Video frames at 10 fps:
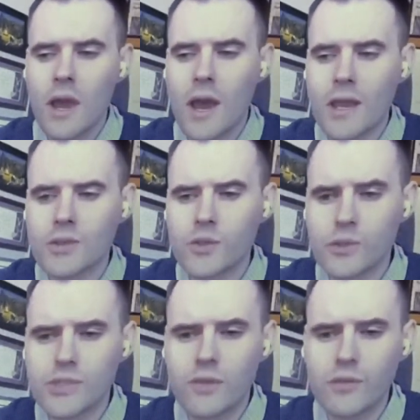Uh, and so
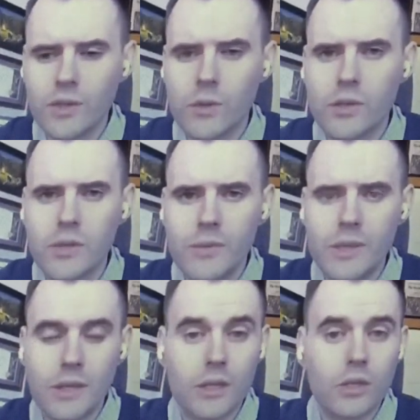it's definitely going to
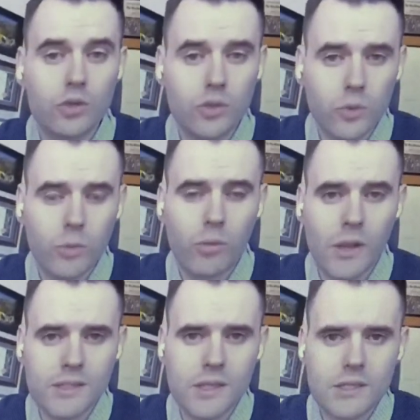be an unusual
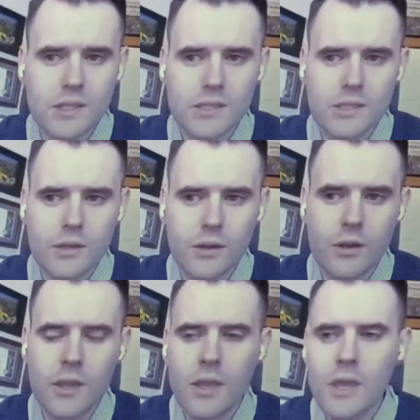process this year.